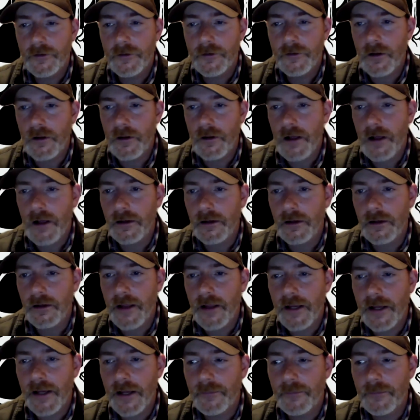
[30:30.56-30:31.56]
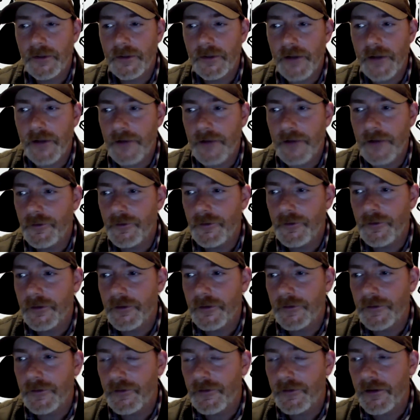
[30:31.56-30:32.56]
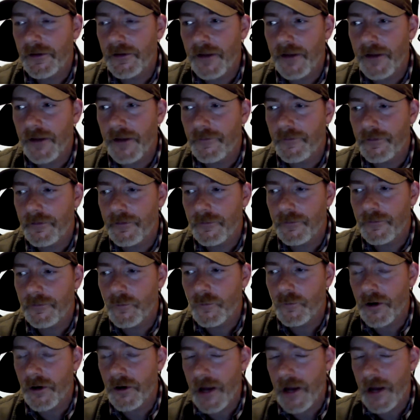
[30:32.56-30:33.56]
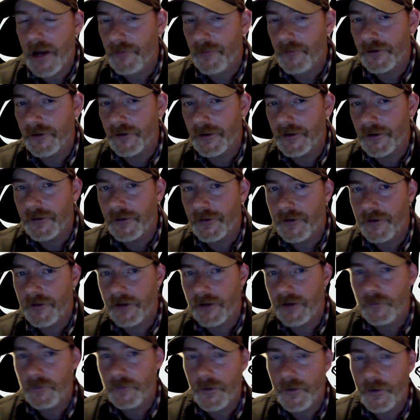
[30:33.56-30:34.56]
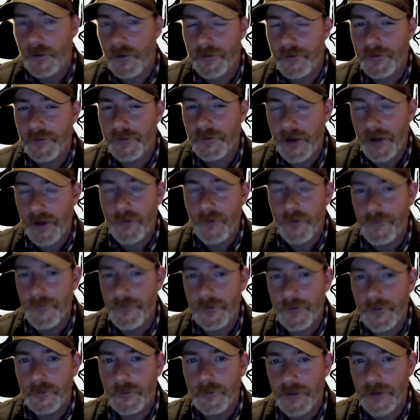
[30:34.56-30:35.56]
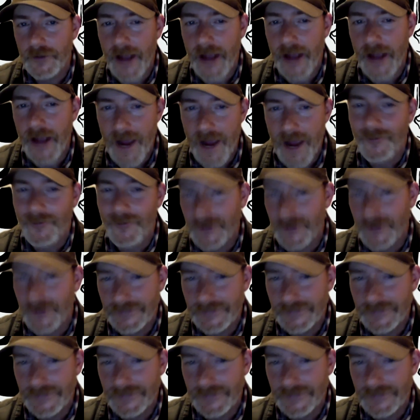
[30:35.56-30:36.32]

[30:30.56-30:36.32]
lot of light, but as you can see, we're capturing these things with cell phone cameras.